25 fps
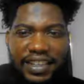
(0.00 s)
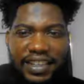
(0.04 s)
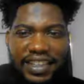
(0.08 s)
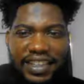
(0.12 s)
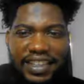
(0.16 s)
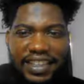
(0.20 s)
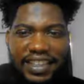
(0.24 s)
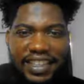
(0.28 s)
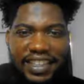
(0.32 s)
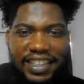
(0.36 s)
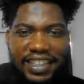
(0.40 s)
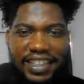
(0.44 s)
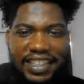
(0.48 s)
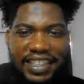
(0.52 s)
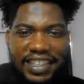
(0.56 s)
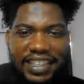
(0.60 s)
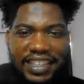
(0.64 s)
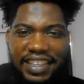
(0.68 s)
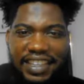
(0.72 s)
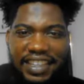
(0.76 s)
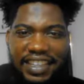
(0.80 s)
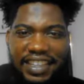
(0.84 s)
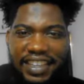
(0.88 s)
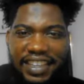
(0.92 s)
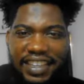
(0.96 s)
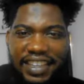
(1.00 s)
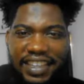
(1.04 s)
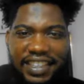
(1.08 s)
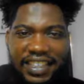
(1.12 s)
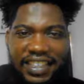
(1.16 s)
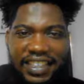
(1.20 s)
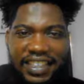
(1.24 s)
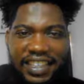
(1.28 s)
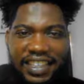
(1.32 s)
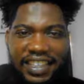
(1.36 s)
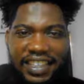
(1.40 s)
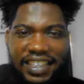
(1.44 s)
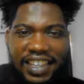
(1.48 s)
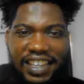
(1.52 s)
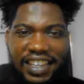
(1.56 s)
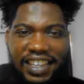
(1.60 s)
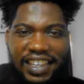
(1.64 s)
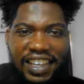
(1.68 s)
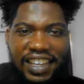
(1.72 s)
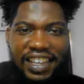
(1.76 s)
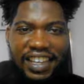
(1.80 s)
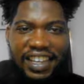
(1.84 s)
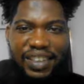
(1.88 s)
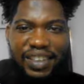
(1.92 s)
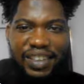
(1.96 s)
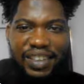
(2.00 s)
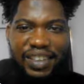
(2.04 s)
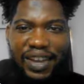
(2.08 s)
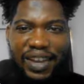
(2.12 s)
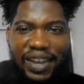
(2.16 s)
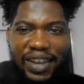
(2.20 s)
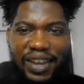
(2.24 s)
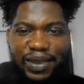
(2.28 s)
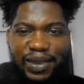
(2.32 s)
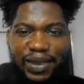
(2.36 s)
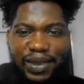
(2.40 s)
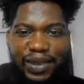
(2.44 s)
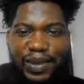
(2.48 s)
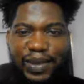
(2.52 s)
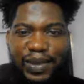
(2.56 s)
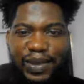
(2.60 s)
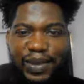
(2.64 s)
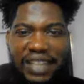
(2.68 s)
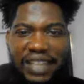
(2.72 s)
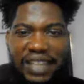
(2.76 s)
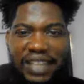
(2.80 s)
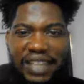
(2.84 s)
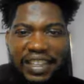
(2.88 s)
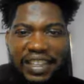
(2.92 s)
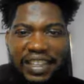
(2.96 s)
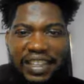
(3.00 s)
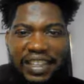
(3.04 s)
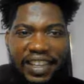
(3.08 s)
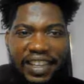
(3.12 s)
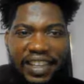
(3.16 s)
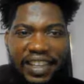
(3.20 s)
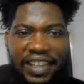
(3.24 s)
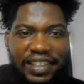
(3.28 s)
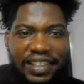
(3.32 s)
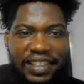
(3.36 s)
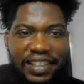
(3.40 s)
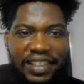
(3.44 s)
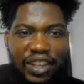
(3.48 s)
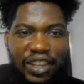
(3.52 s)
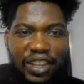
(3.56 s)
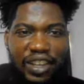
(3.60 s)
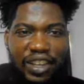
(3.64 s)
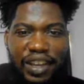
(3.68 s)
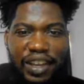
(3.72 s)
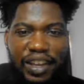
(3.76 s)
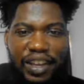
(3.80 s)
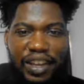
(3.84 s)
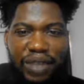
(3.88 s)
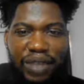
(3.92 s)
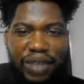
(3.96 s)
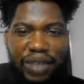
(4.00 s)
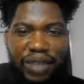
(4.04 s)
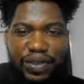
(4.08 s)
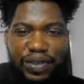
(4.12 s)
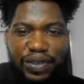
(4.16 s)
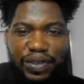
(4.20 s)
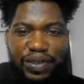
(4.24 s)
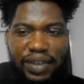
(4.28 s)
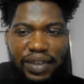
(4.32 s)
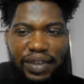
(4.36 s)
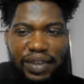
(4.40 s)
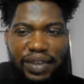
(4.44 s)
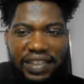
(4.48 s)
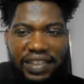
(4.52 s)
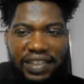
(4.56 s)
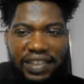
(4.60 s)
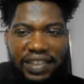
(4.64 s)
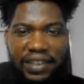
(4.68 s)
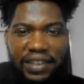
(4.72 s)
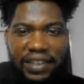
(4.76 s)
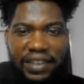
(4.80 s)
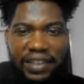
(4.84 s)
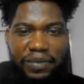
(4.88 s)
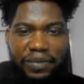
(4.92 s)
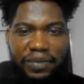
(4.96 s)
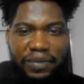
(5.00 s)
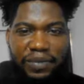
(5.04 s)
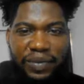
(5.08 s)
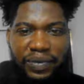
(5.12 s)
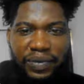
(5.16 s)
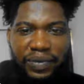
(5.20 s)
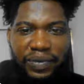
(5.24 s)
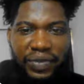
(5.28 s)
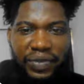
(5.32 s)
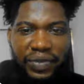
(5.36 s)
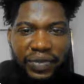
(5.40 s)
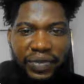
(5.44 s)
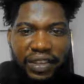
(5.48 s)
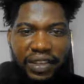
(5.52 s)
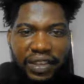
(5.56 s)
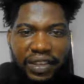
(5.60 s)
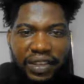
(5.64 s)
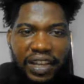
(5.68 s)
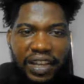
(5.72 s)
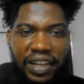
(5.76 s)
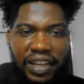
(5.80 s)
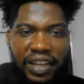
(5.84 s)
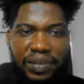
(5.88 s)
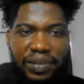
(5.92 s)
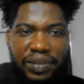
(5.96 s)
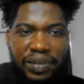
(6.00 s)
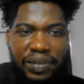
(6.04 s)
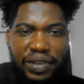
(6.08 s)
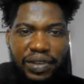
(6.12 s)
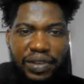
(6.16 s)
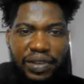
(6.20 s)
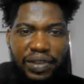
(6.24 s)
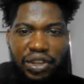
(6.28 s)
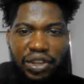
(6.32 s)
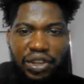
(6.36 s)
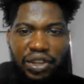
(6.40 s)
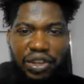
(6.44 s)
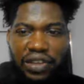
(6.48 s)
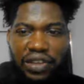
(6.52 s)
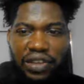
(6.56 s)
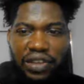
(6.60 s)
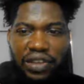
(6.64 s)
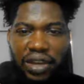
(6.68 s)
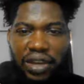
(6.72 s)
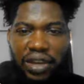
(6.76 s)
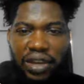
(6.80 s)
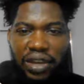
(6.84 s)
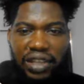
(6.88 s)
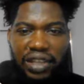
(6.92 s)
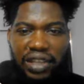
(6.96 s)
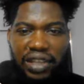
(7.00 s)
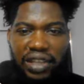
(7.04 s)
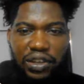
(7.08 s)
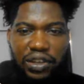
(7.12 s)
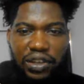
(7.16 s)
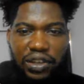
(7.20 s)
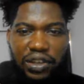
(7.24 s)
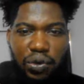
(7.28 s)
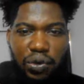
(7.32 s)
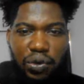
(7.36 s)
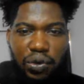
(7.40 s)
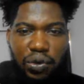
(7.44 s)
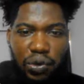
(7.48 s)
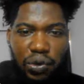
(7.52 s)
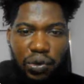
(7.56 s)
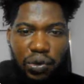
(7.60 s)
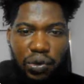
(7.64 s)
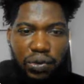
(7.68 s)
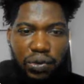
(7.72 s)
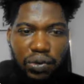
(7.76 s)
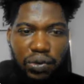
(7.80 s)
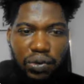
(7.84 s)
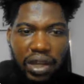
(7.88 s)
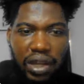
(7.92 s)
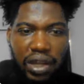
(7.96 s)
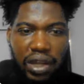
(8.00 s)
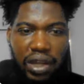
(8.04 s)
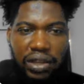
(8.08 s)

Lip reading: can see. So what we're going to do is in our next episode, you can see. In our next episode, I'll show us how we can edit the logo and